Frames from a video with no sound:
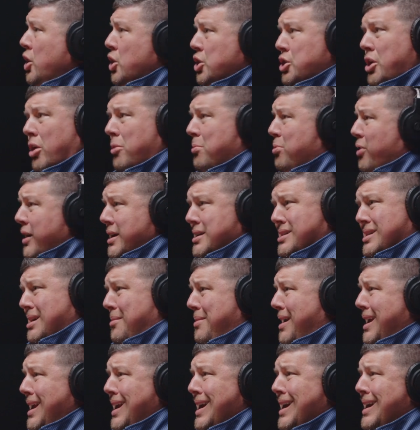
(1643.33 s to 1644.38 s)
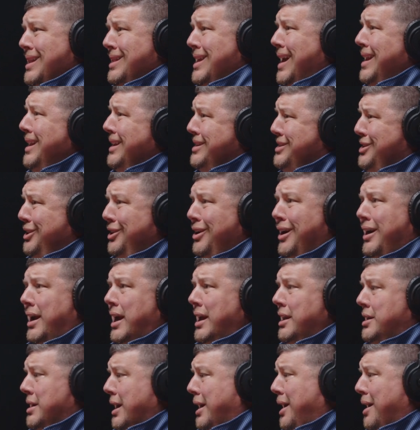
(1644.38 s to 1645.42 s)
Don't bring somebody in that is
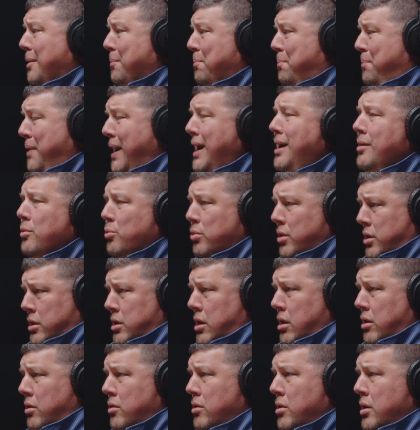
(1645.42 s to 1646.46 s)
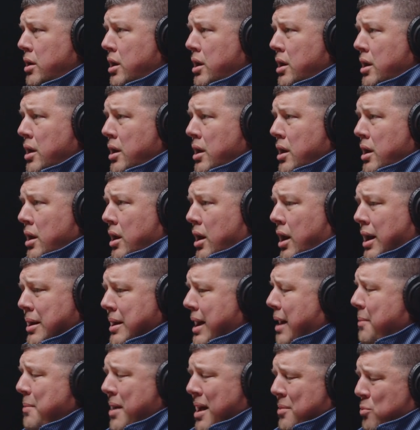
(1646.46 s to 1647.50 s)
looking to compete with you.
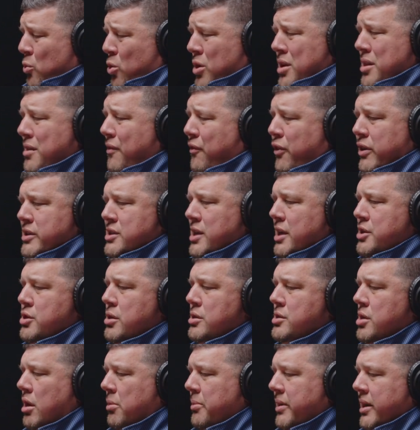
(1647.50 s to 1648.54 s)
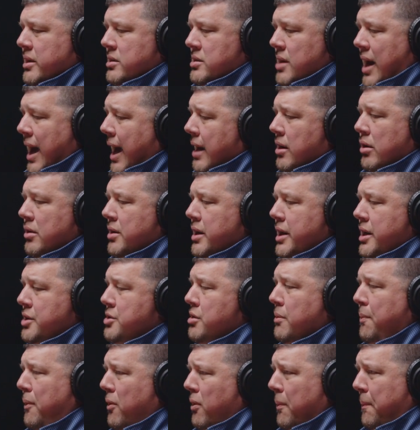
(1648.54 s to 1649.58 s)
And one of the first things you told me is, I don't need
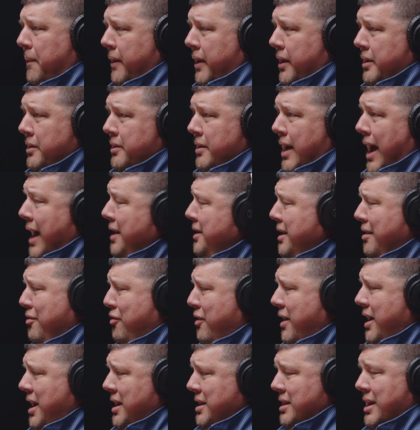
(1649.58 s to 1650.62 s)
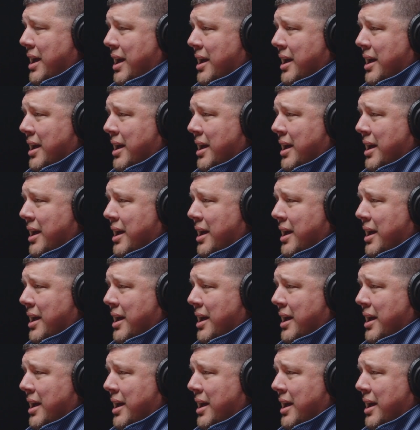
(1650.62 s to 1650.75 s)
your pulpit. I'll never forget that.